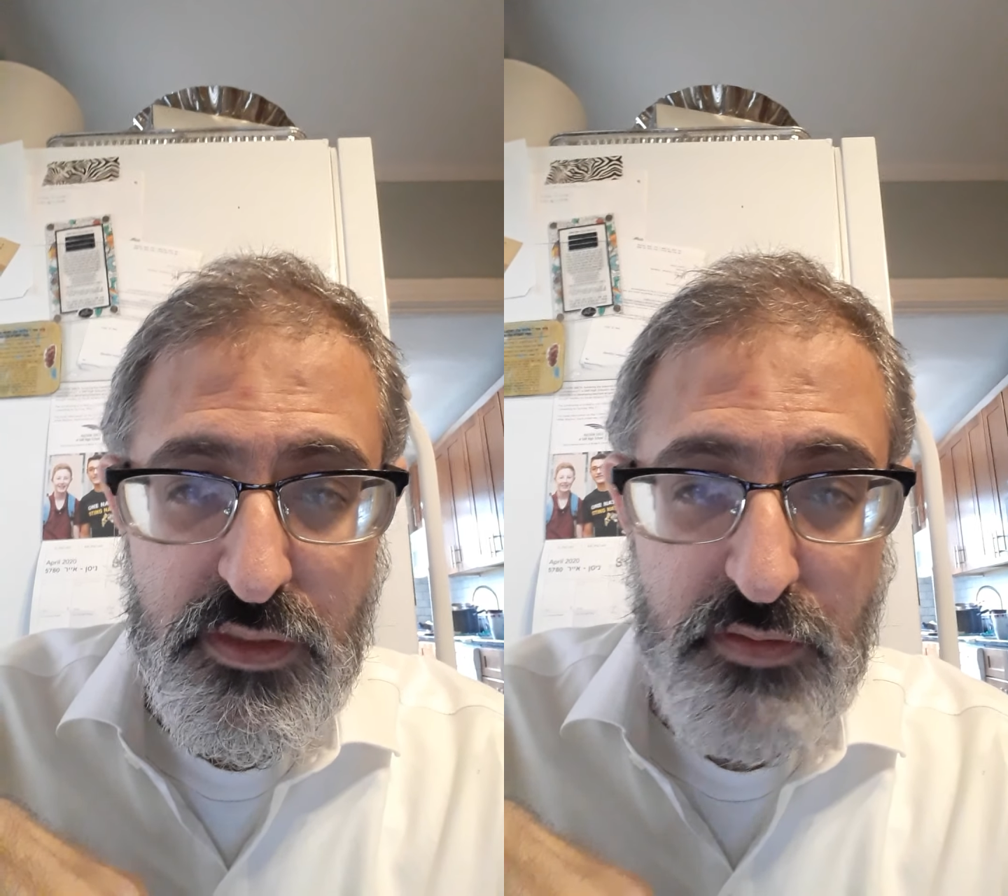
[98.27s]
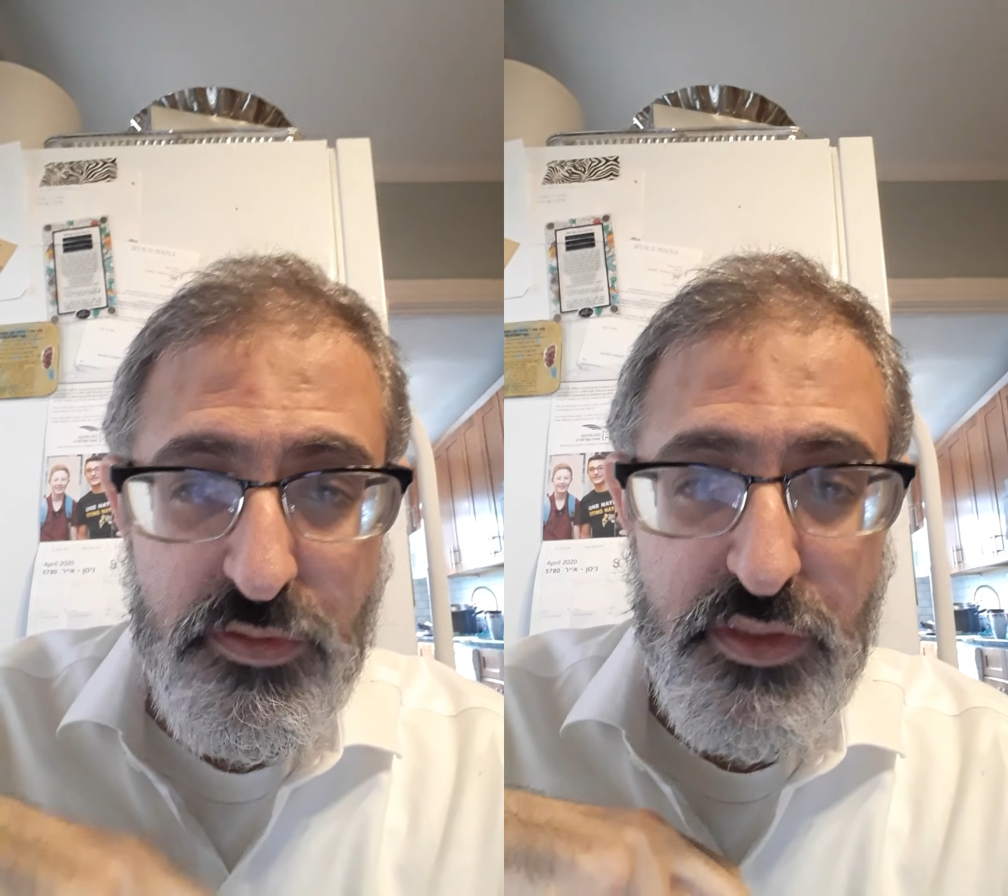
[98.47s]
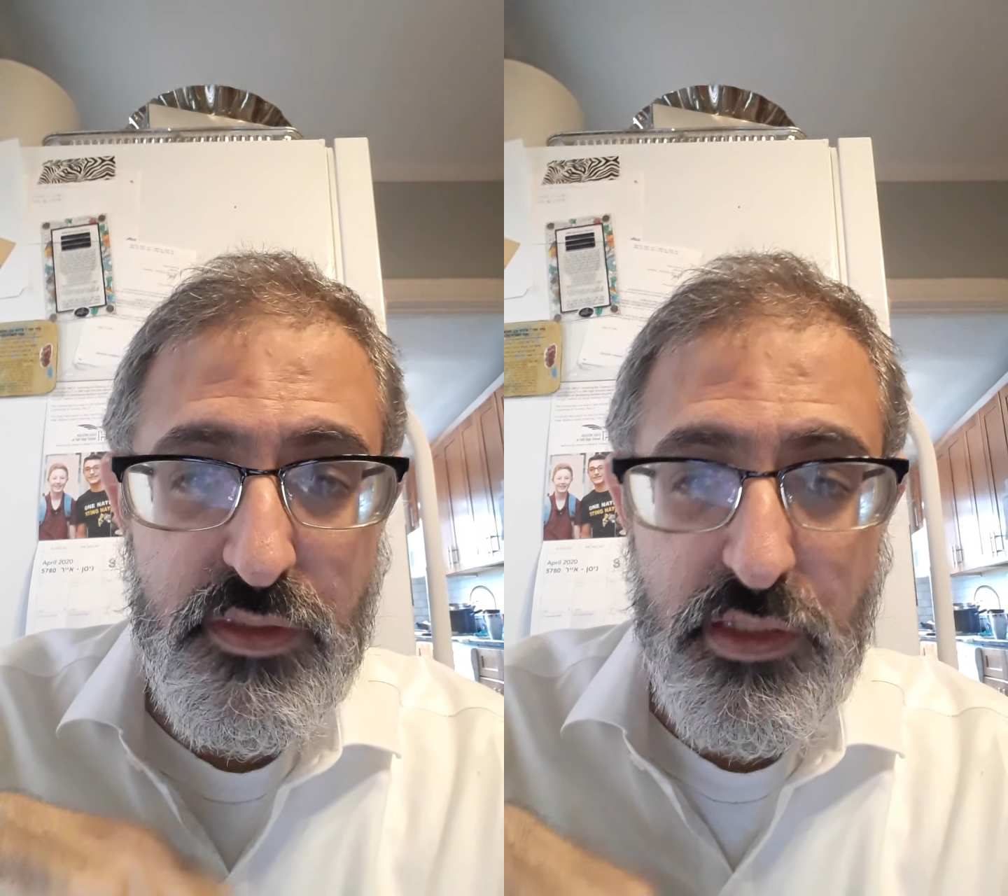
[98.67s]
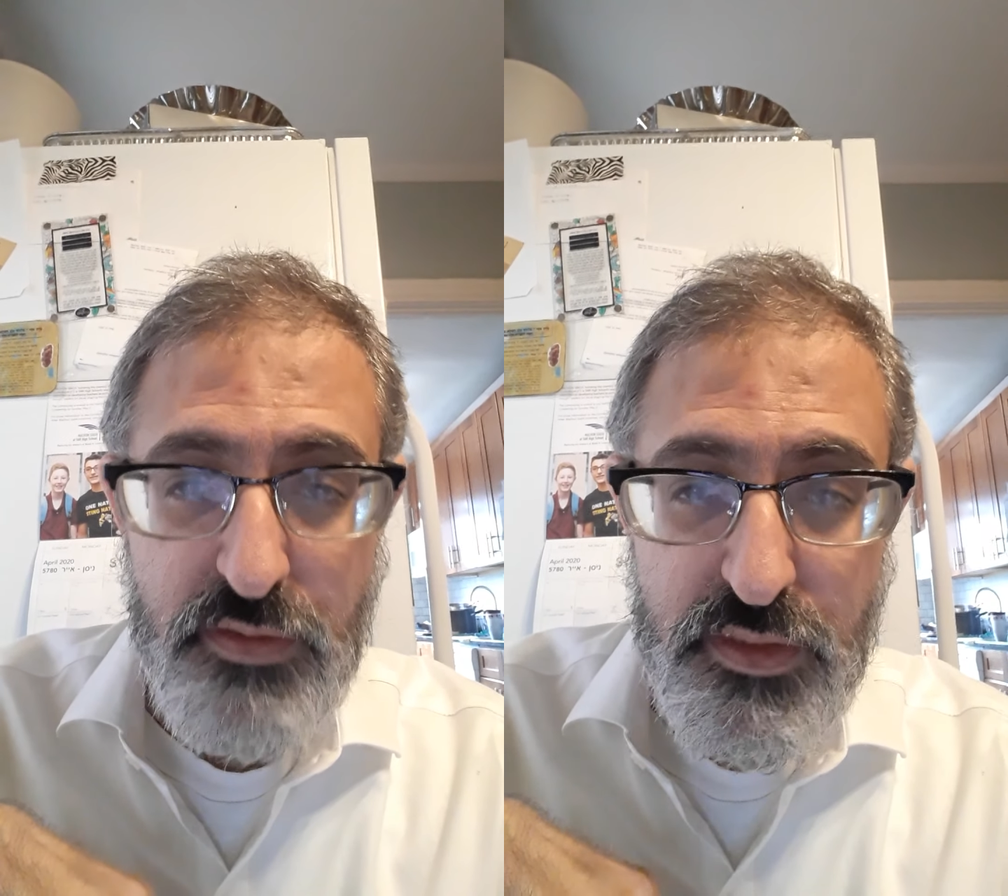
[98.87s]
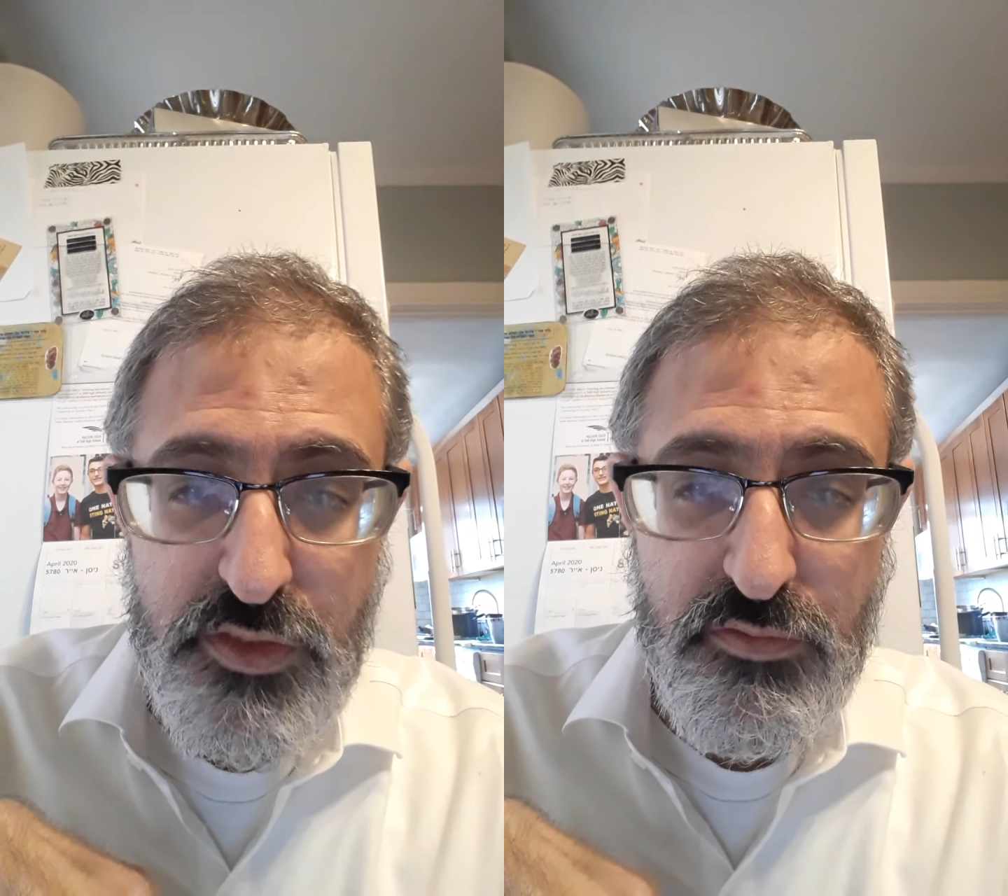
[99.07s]
he was in Ner
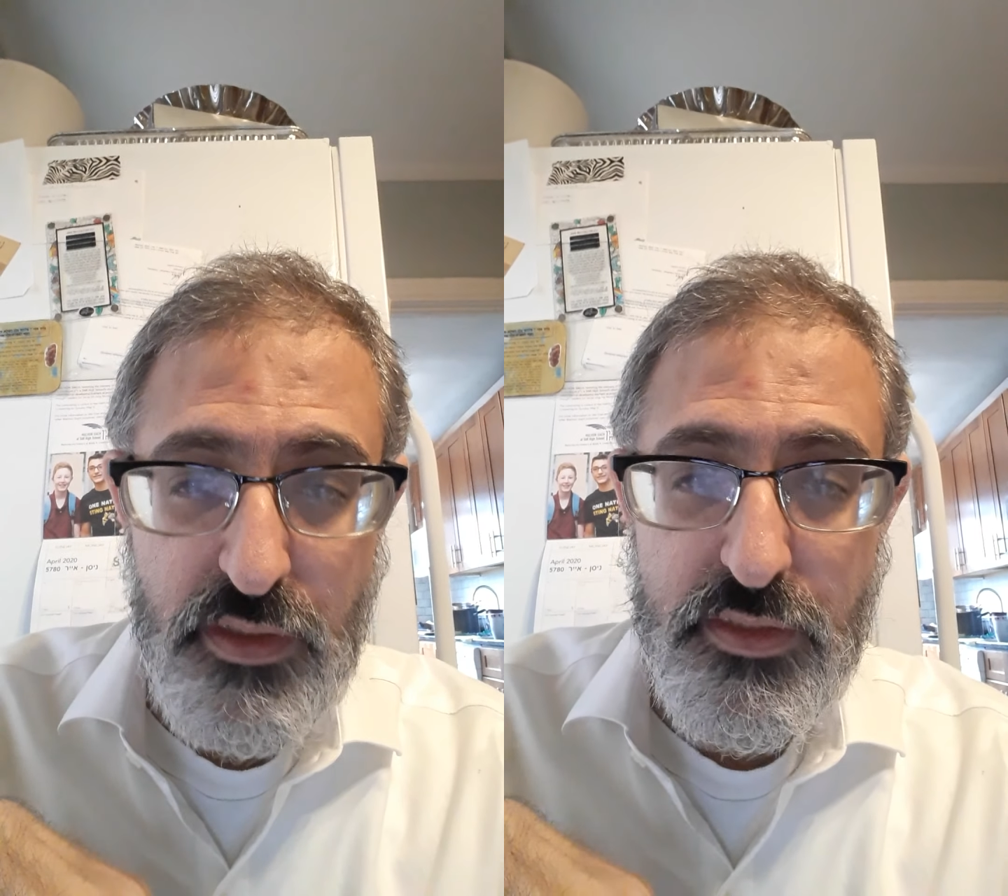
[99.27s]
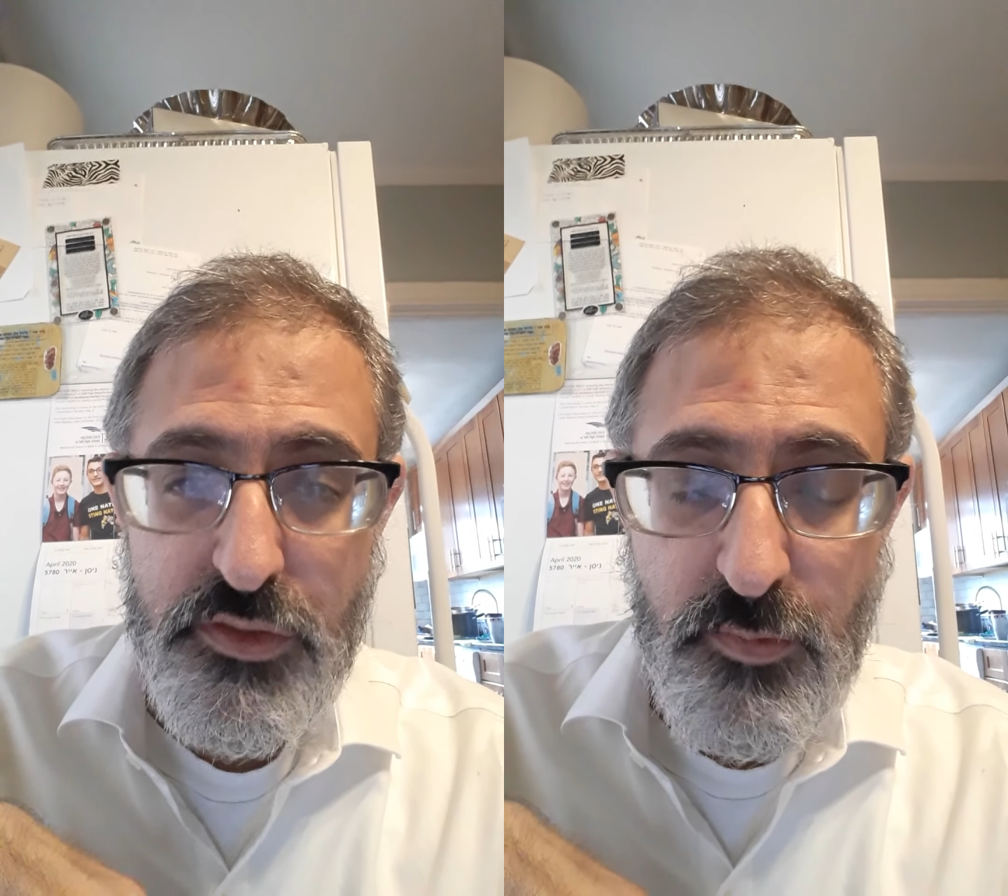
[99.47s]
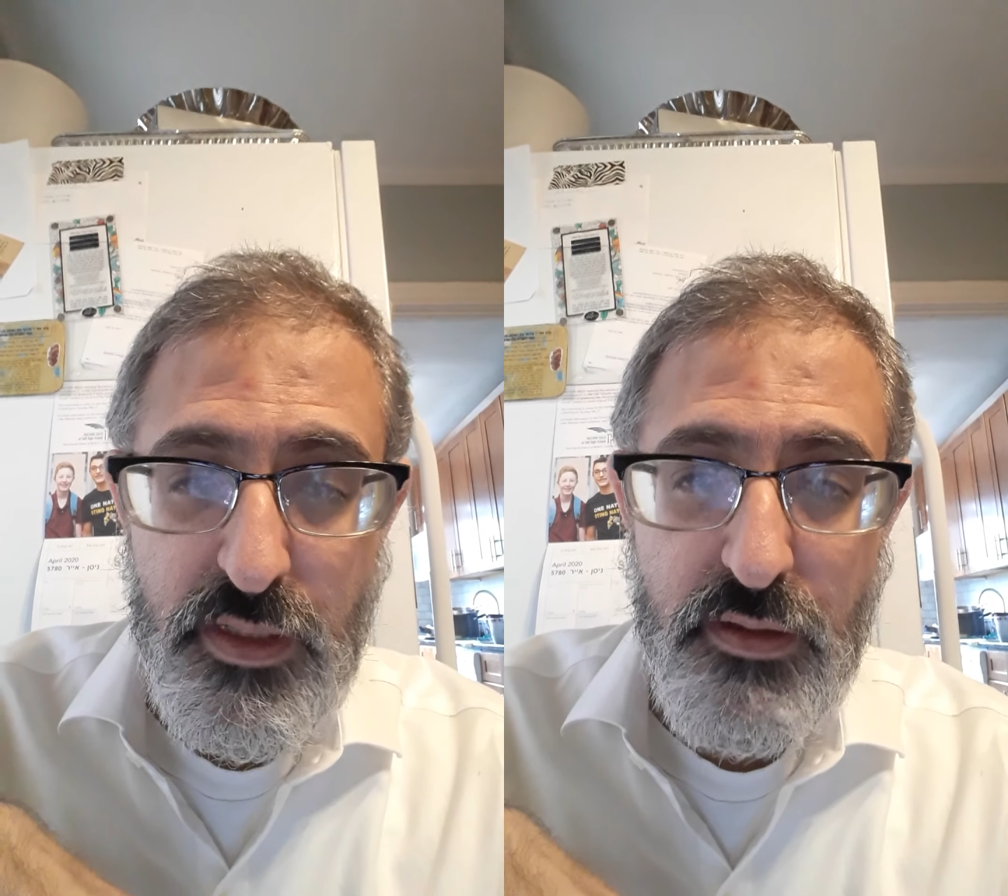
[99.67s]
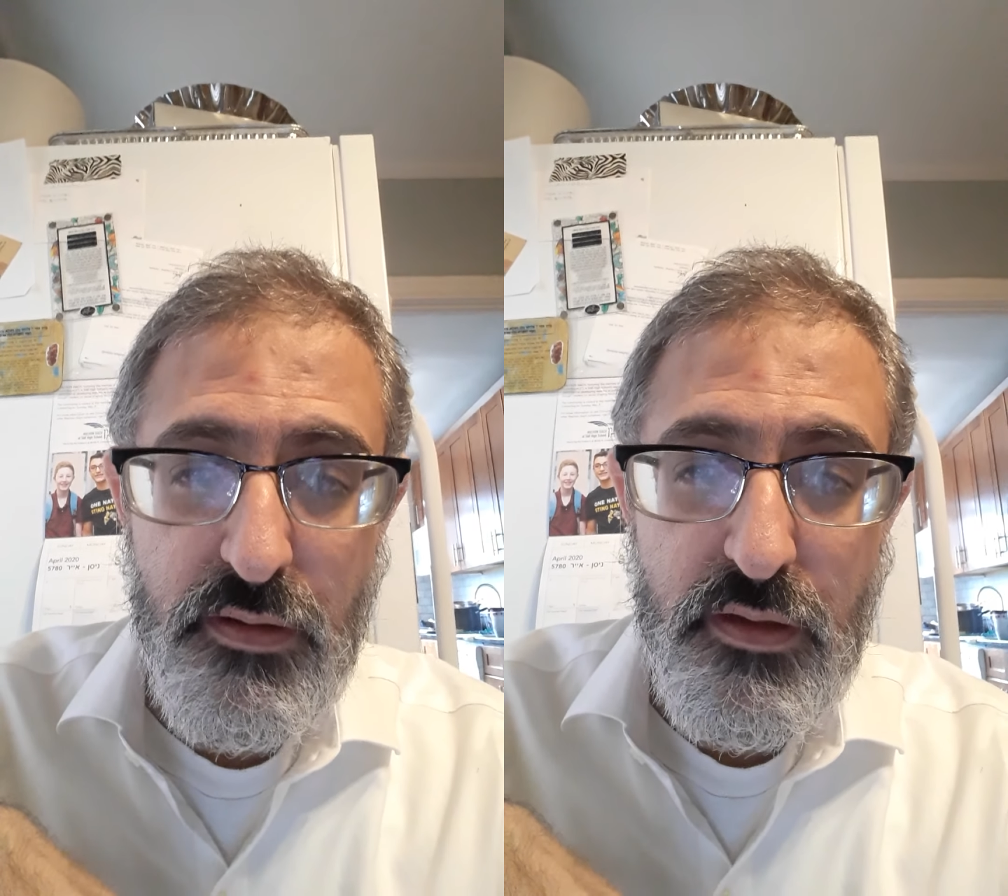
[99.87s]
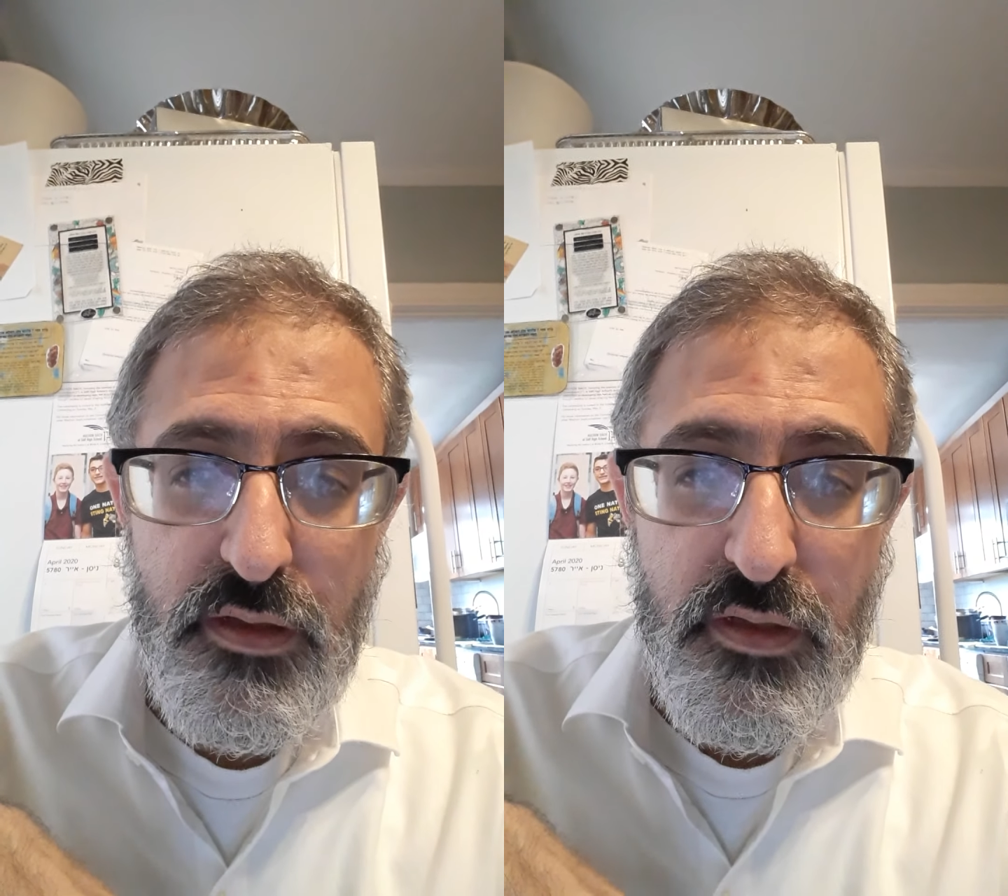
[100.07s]
Israel as well,